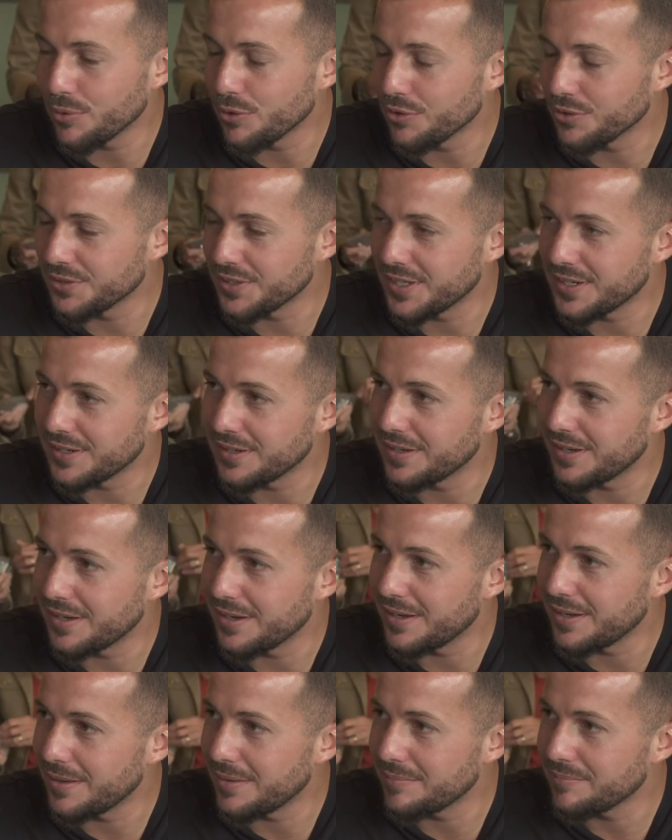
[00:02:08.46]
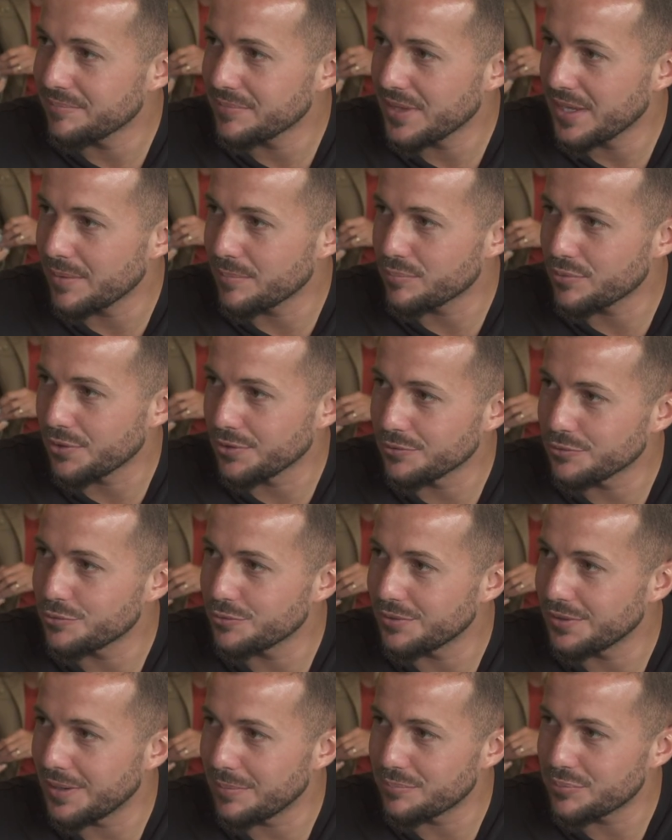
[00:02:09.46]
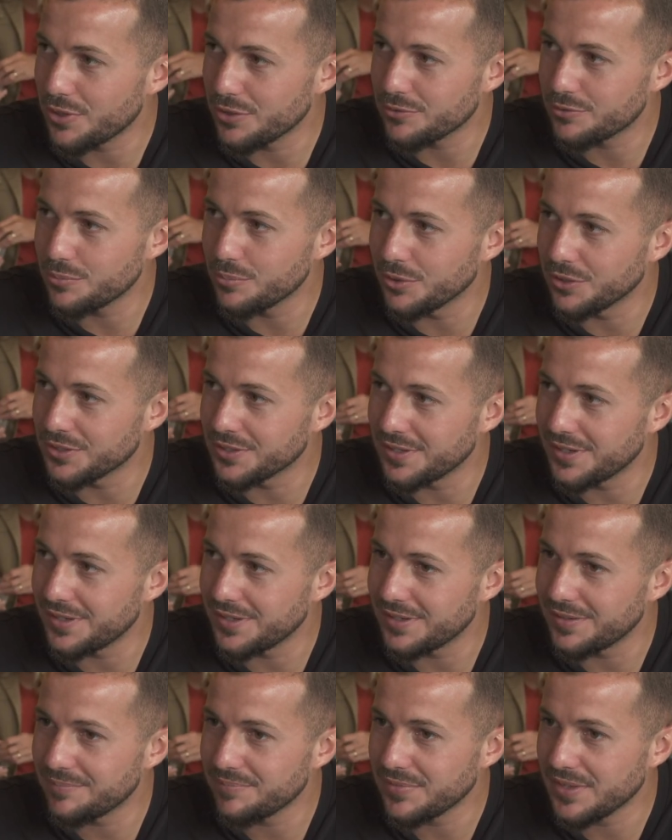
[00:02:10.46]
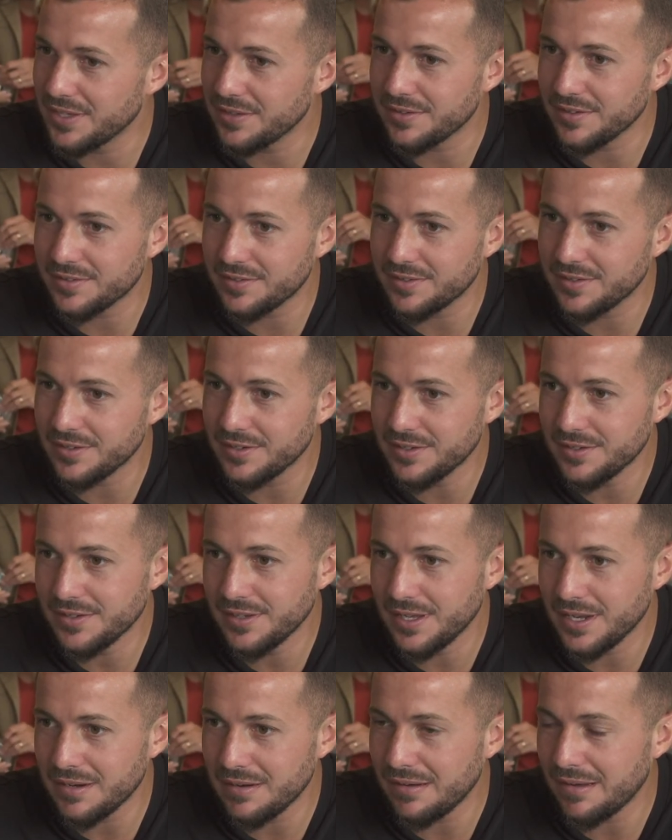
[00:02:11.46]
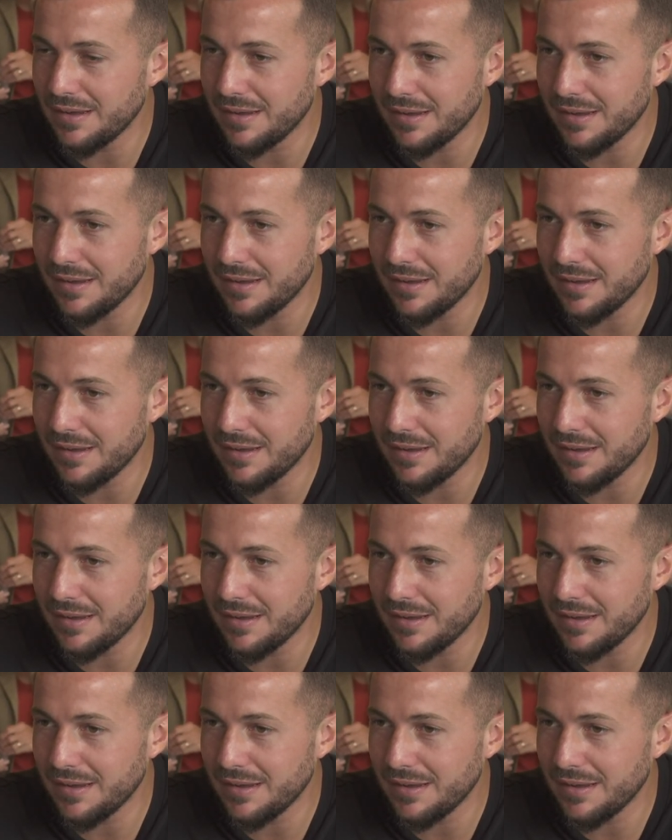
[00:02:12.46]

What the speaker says: born and I'm proud to born in this city, and